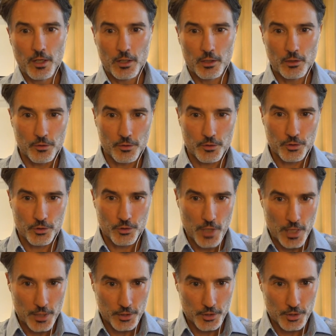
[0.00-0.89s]
a lot of
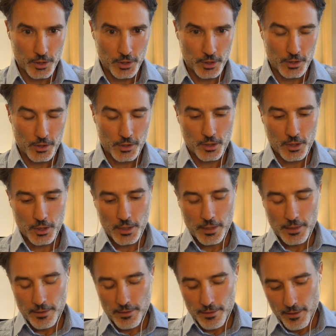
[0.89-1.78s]
strategies.
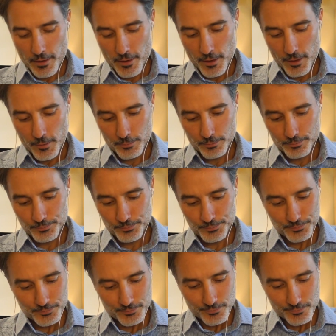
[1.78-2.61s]
Um,